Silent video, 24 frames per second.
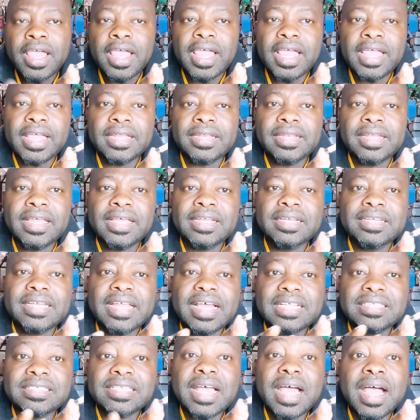And then
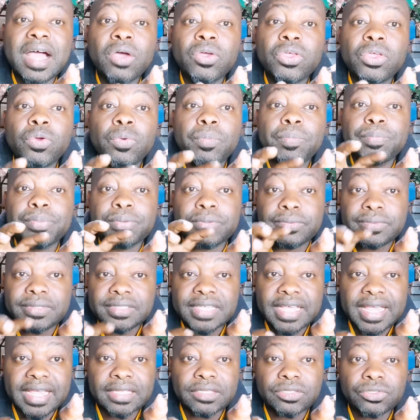that's how you
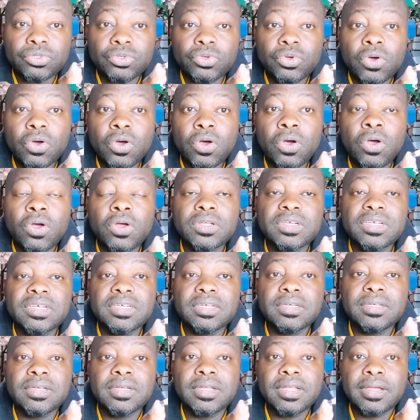protect your
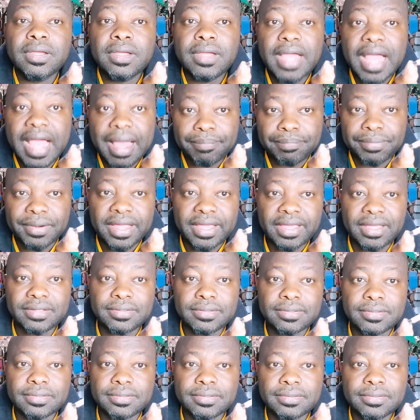
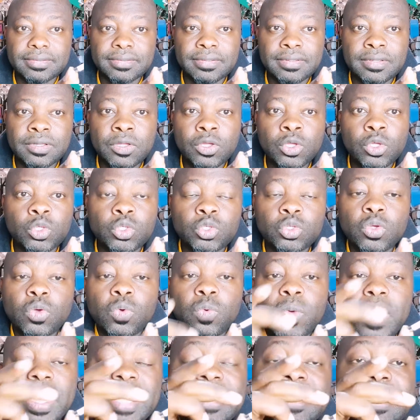appliances. So
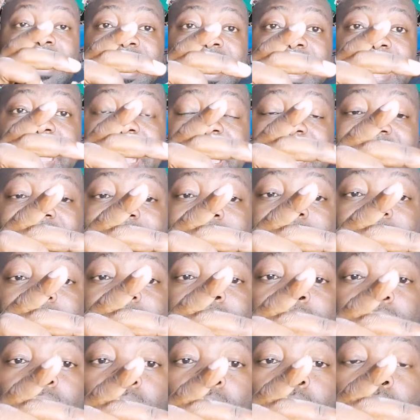when the current
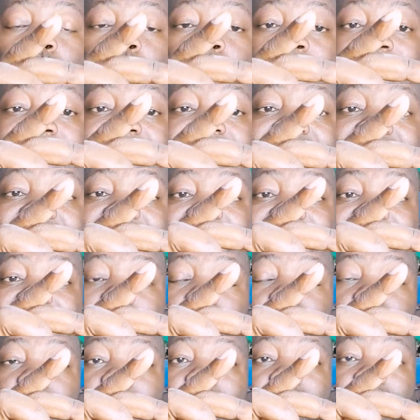flow, when the current
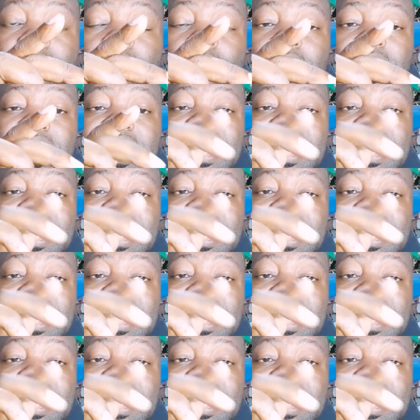is flowing